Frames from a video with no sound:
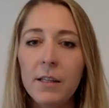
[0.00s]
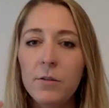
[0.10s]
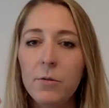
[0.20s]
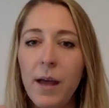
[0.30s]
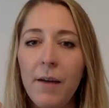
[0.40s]

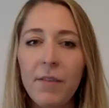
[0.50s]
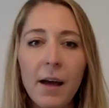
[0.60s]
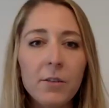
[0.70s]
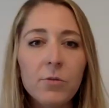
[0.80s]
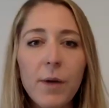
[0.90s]
So we have
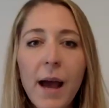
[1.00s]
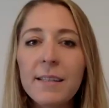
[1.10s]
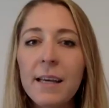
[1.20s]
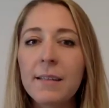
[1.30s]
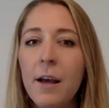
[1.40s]
that
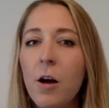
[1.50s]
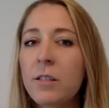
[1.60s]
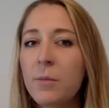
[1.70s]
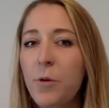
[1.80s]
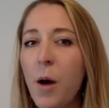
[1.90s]
direct
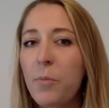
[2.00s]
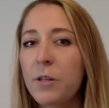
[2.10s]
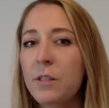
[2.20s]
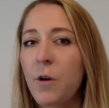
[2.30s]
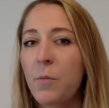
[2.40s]
antioxidant
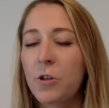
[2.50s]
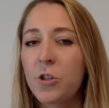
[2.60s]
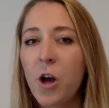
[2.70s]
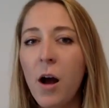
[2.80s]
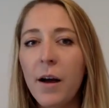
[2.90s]
properties from our
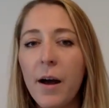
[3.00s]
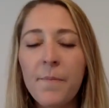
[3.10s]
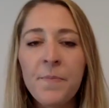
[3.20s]
chaga,